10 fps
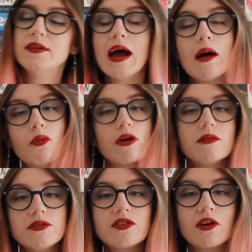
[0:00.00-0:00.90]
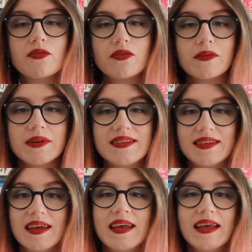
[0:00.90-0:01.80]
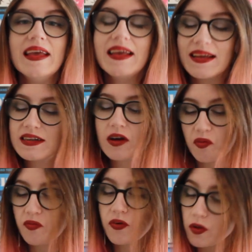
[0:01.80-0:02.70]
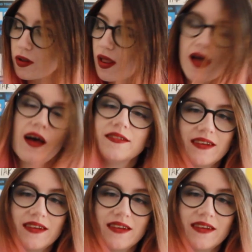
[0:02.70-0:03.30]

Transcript: now we're going to go through it in a full high